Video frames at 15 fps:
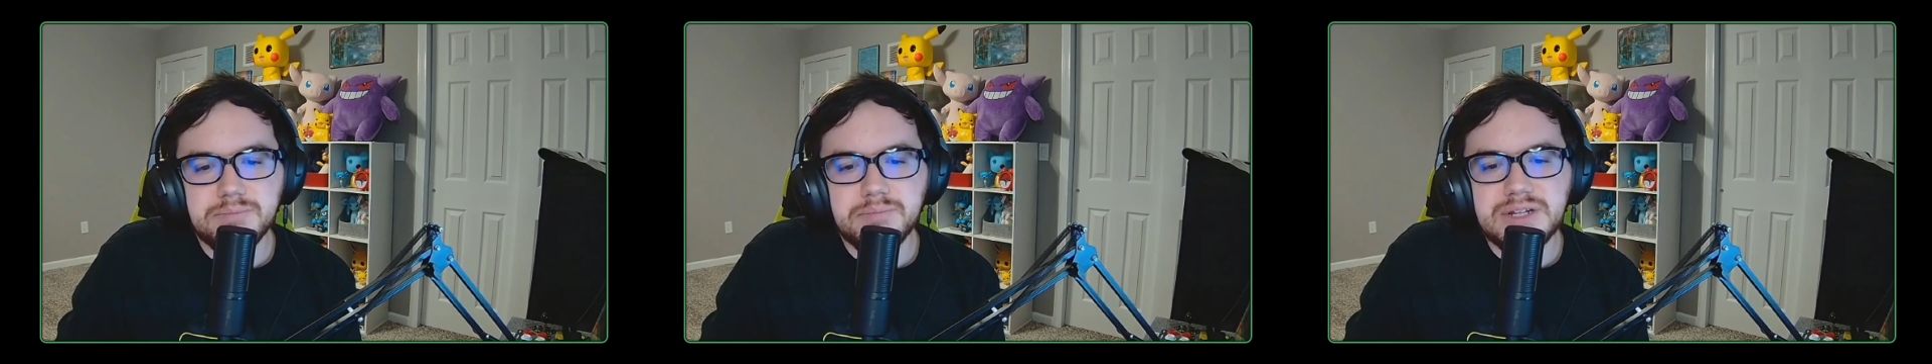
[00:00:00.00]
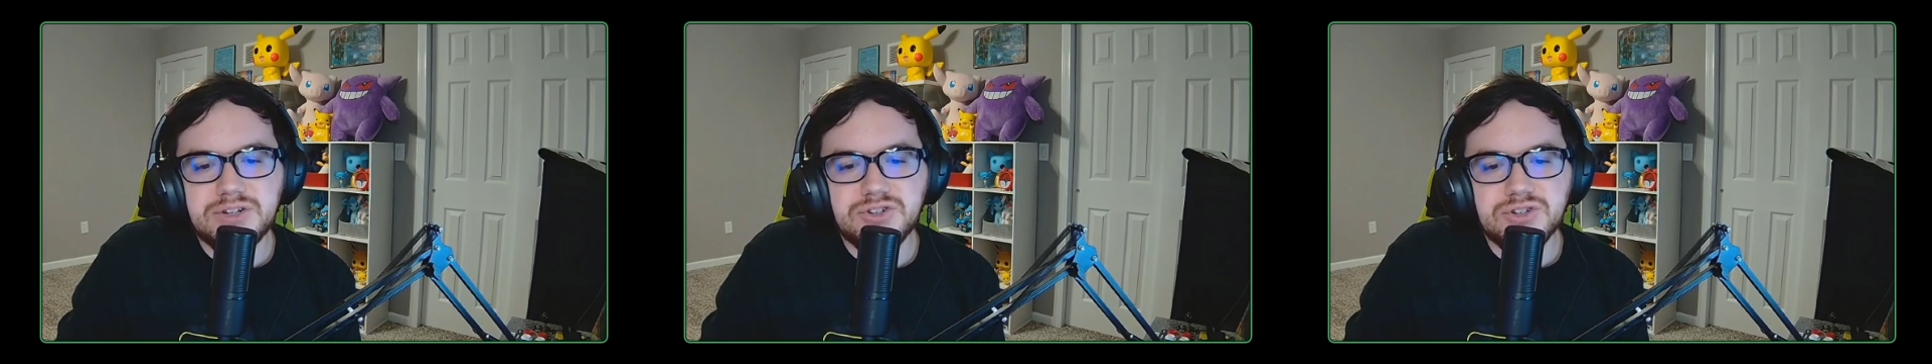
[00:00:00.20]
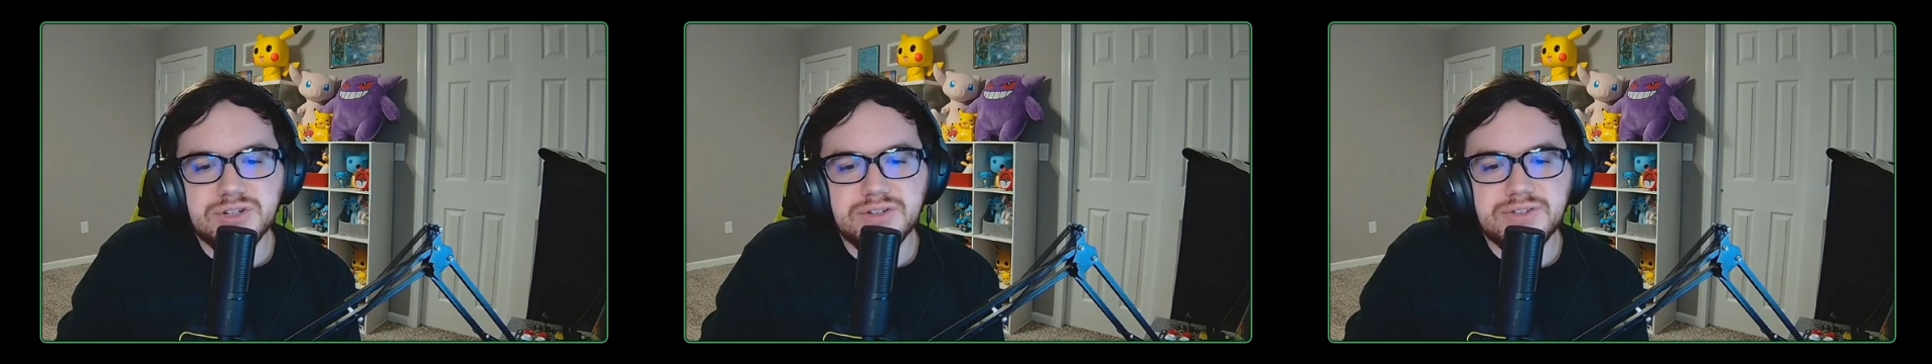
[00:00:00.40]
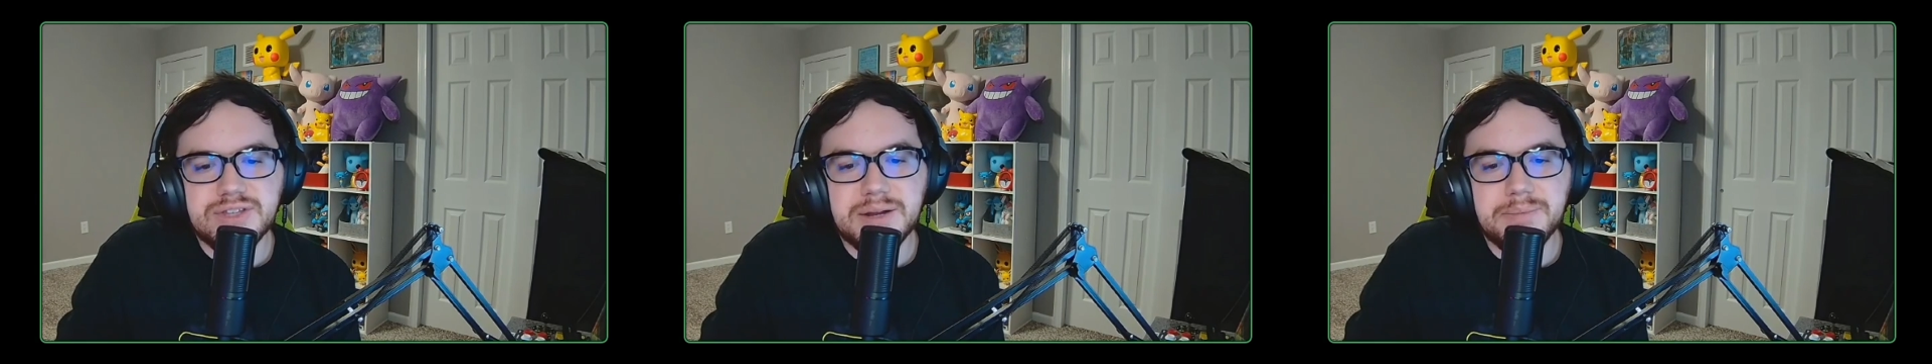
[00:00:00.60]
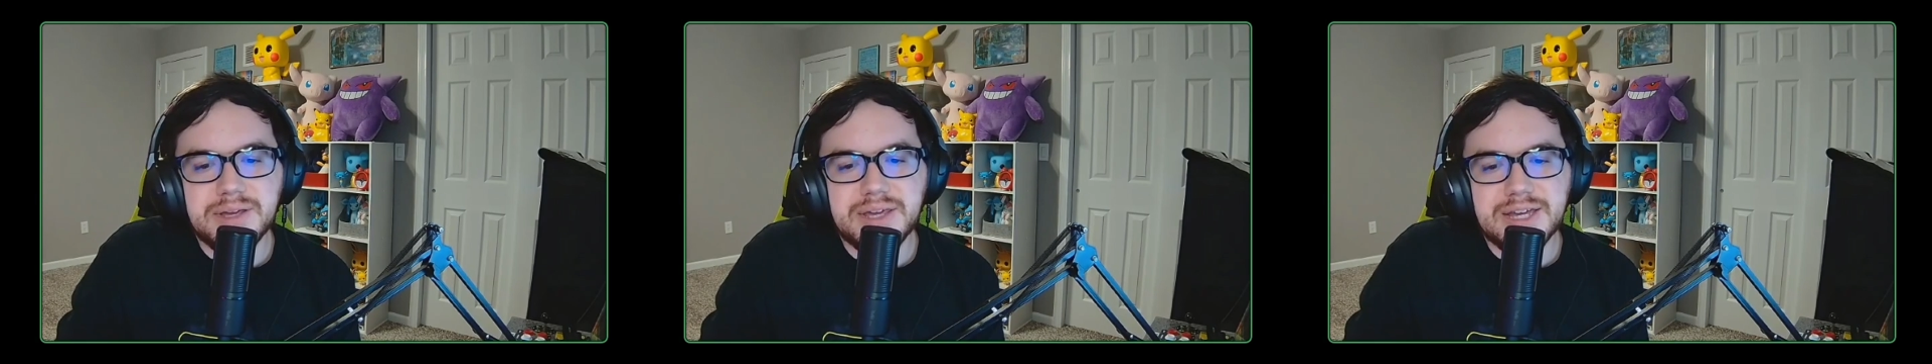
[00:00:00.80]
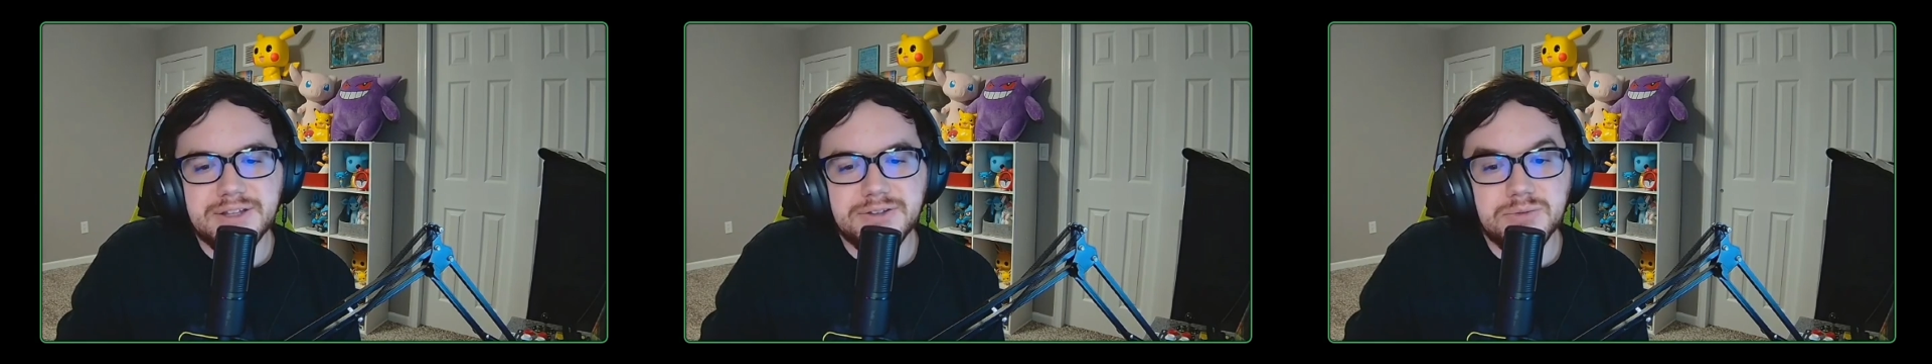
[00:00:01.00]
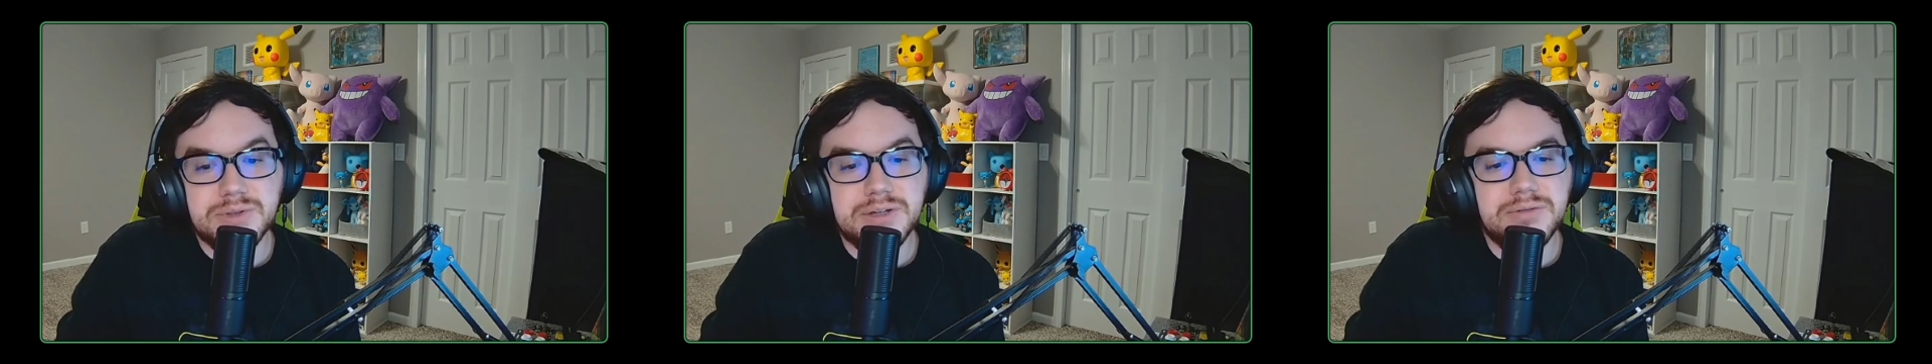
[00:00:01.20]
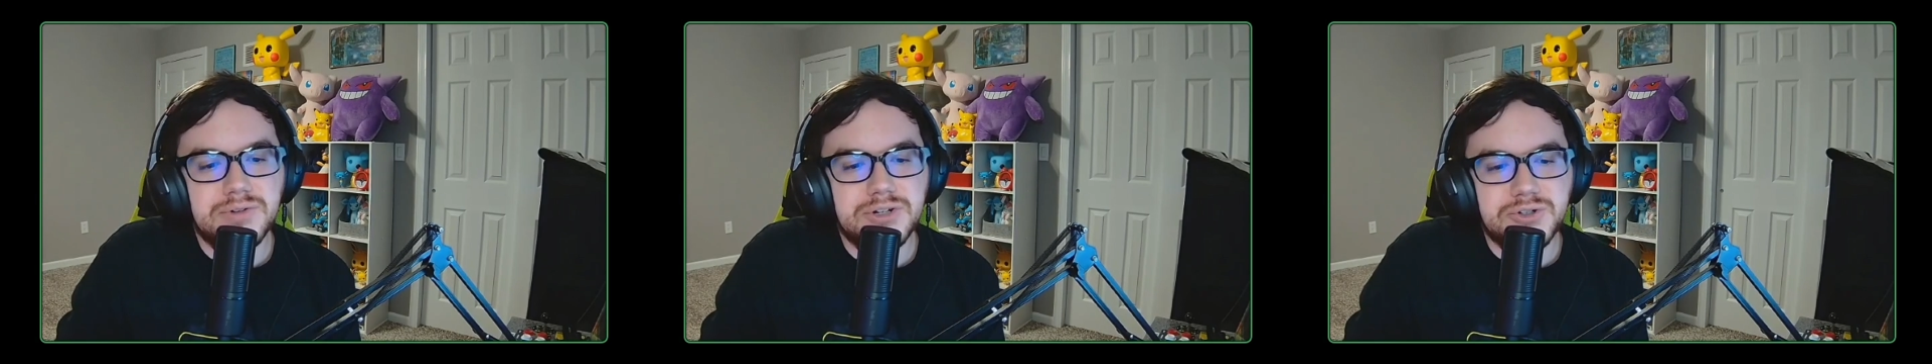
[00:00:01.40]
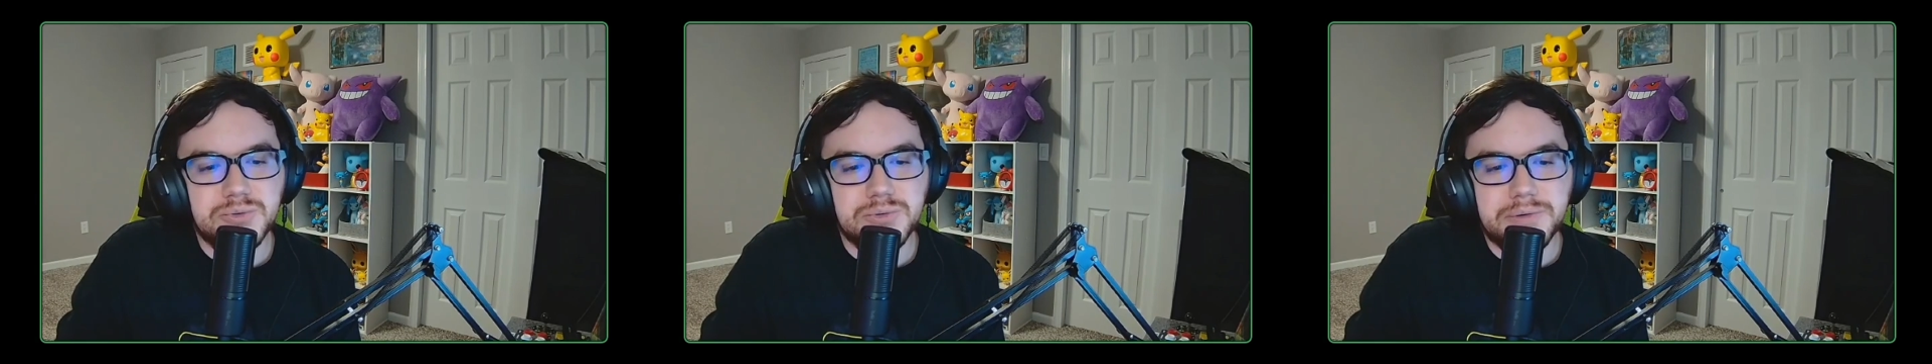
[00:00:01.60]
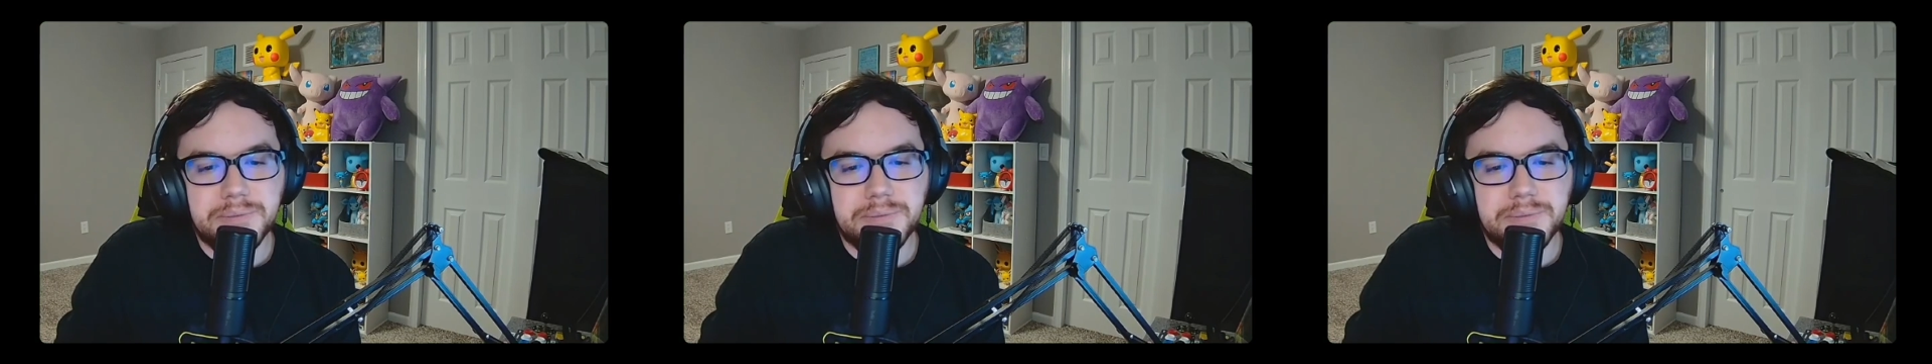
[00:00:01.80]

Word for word: mentioned that it begins with a ritual.